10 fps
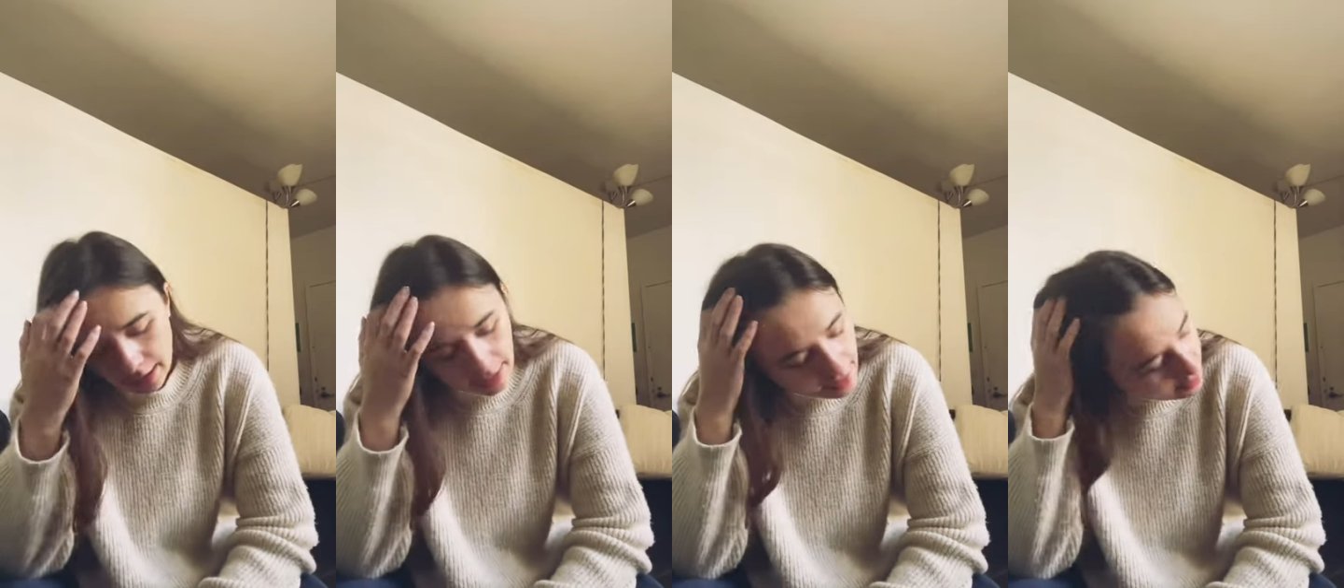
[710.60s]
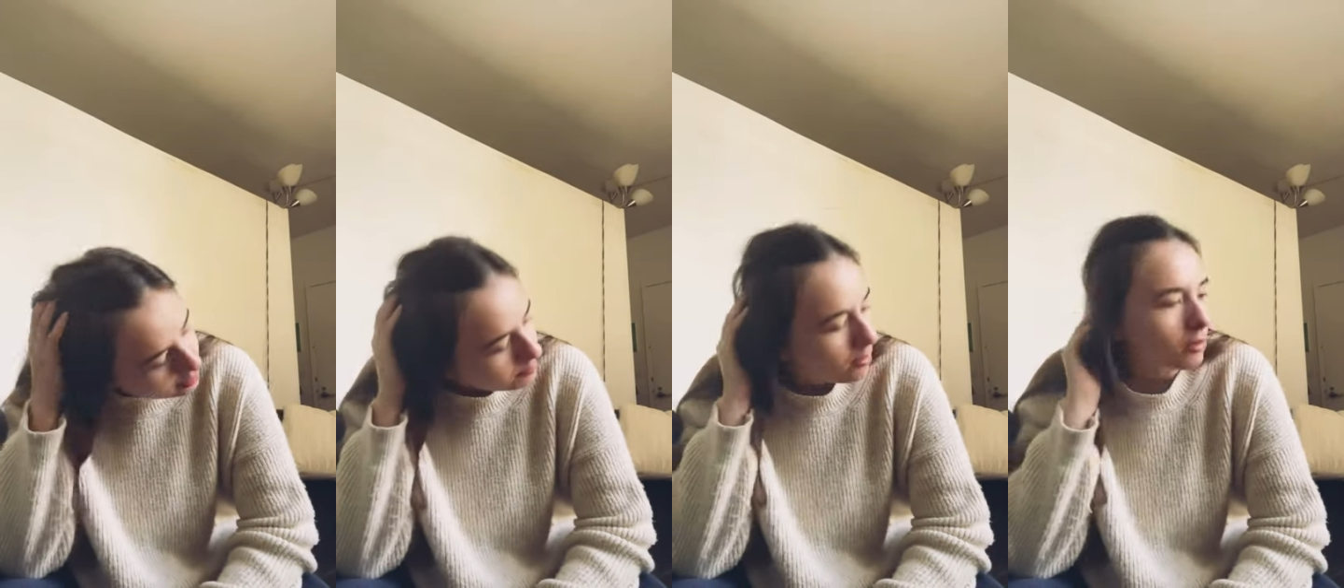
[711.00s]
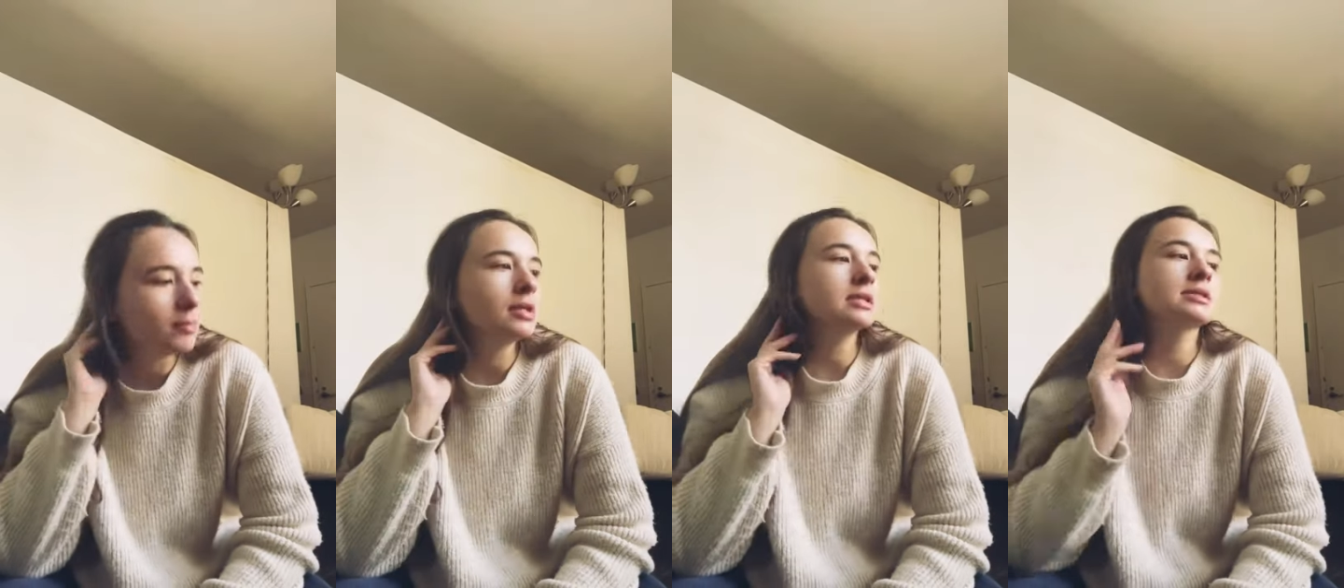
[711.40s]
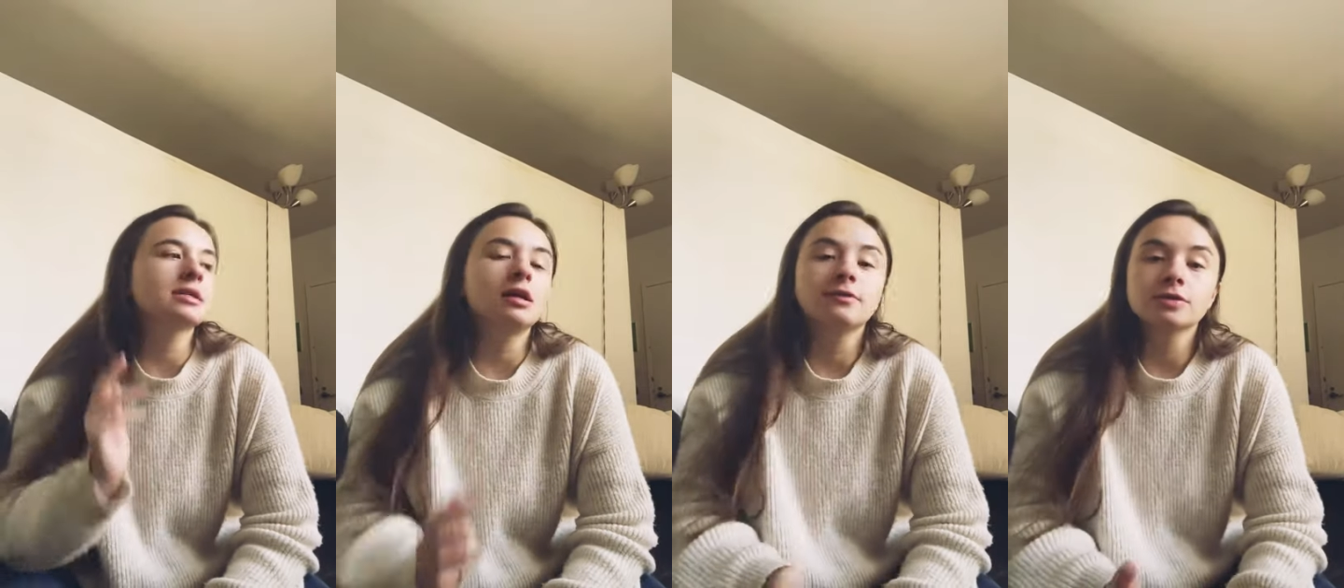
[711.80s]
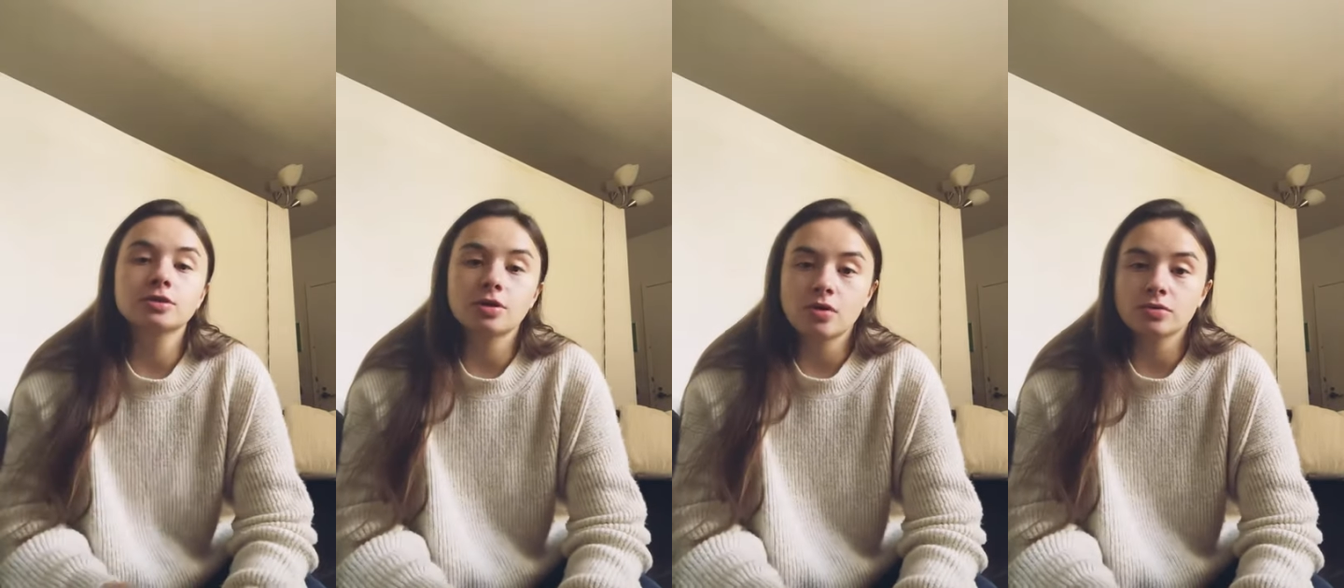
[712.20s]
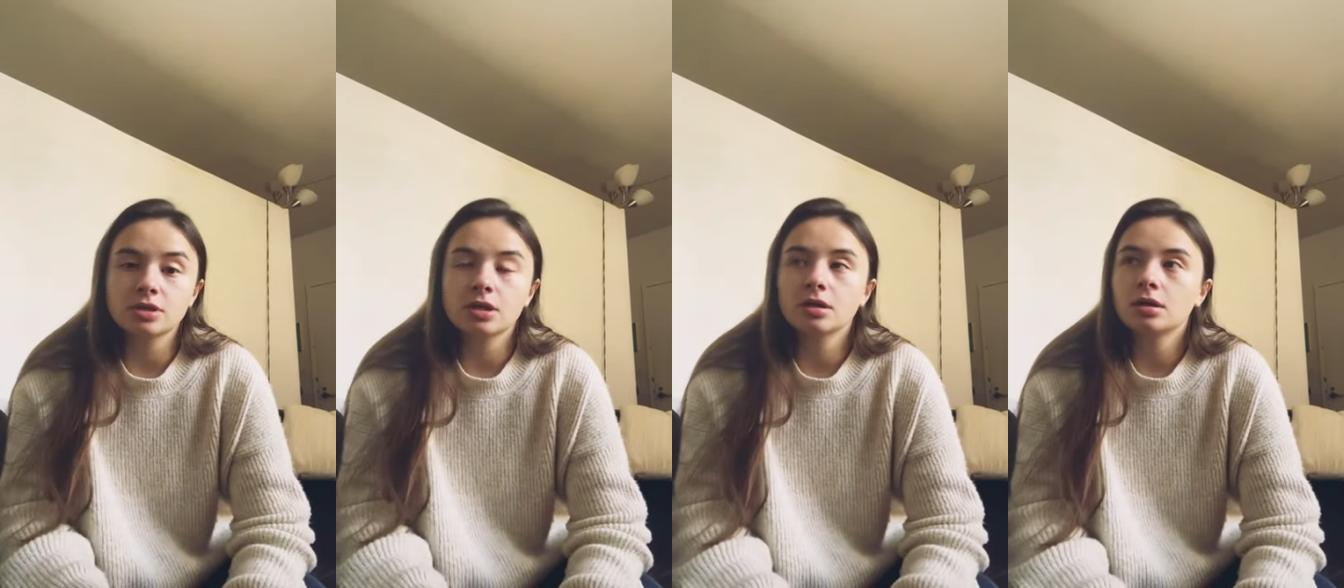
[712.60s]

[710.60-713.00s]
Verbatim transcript: And the apartment itself is cozy.